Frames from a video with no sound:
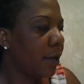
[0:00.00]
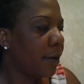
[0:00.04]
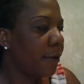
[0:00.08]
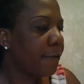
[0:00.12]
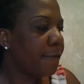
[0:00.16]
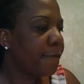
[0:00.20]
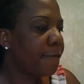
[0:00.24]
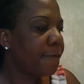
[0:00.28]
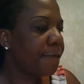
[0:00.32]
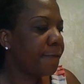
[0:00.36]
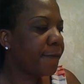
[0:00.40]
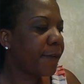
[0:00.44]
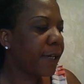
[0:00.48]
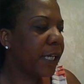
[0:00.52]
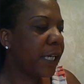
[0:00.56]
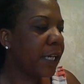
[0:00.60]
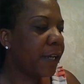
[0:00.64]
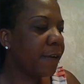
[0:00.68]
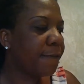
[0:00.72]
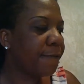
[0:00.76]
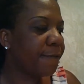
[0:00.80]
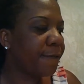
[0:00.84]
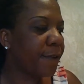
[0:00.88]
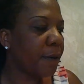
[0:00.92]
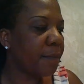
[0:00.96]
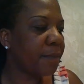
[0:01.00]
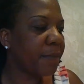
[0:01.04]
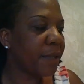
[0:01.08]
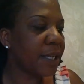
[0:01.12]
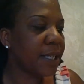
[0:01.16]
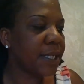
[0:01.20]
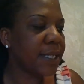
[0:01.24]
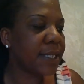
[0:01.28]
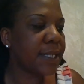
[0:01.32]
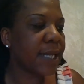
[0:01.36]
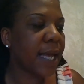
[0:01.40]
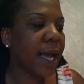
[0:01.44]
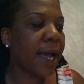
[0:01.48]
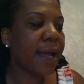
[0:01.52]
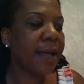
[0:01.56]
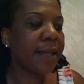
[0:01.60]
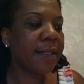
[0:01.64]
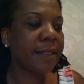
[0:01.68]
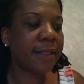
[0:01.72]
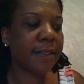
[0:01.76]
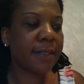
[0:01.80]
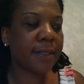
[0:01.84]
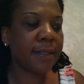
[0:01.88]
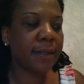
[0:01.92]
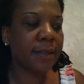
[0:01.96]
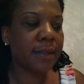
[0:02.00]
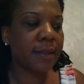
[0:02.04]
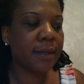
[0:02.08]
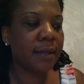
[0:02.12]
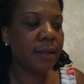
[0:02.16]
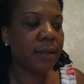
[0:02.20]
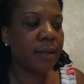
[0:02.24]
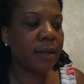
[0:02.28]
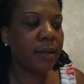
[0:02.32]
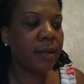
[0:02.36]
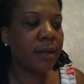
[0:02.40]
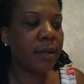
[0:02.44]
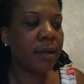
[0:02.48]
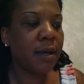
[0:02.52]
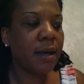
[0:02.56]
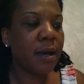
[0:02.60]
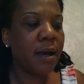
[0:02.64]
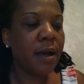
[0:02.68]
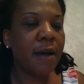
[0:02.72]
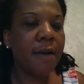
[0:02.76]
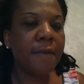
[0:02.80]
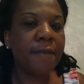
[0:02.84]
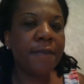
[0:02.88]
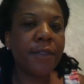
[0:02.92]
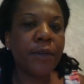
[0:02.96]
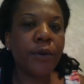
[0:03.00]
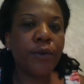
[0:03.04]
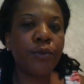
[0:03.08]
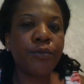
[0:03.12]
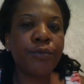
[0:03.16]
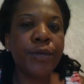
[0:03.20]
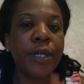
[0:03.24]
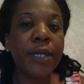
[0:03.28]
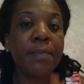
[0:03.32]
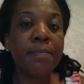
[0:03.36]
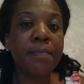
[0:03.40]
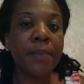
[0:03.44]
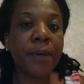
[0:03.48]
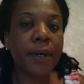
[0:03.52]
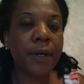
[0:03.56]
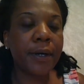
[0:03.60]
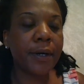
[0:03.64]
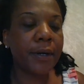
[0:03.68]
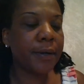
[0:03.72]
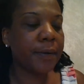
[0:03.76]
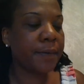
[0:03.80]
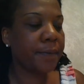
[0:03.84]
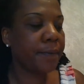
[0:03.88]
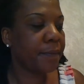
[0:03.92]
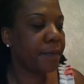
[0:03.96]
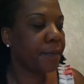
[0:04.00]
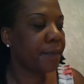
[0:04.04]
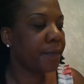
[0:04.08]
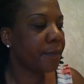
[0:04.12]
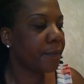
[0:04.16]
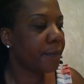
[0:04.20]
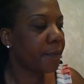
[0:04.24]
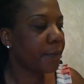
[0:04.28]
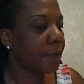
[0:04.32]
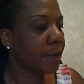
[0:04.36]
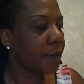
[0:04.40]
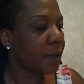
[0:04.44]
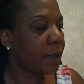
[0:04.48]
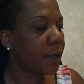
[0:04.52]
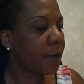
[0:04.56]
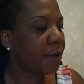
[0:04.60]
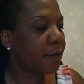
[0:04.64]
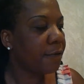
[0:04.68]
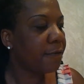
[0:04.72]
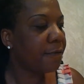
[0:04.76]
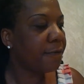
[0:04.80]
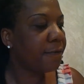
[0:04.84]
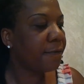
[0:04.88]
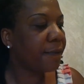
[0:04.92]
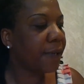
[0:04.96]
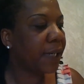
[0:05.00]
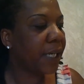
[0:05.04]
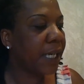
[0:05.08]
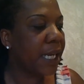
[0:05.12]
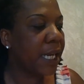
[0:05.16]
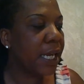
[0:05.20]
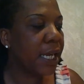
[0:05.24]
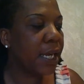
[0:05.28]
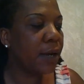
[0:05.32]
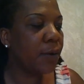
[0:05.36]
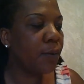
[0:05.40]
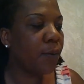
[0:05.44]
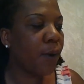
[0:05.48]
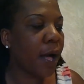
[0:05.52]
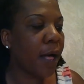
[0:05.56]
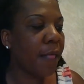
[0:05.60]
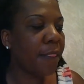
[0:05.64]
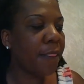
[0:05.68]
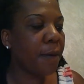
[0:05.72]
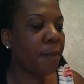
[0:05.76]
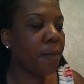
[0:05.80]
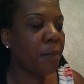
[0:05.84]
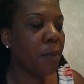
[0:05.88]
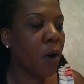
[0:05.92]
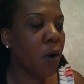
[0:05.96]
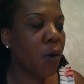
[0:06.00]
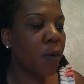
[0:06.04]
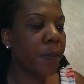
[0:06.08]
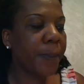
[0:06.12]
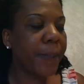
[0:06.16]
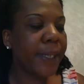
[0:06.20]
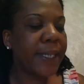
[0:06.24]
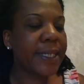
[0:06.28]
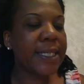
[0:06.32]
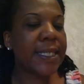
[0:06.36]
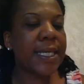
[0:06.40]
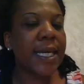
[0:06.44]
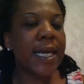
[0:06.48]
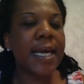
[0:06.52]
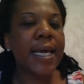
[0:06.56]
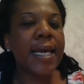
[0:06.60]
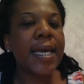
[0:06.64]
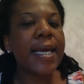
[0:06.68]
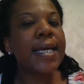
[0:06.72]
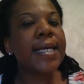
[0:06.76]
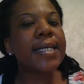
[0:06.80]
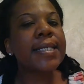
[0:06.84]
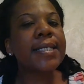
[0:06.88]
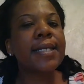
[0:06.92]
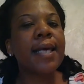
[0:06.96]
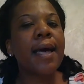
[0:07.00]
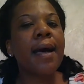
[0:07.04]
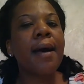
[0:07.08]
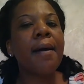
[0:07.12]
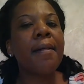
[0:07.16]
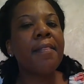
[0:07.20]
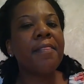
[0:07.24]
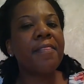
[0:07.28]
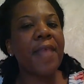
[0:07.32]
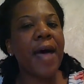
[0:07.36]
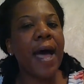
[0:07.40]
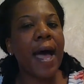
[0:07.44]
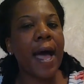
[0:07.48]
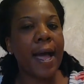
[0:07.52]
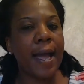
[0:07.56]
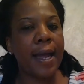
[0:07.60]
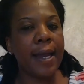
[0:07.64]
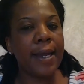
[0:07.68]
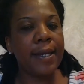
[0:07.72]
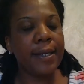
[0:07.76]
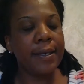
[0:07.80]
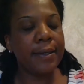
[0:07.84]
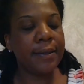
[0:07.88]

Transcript: Flee from the scythe of the reaper. Flee while the moment is thine.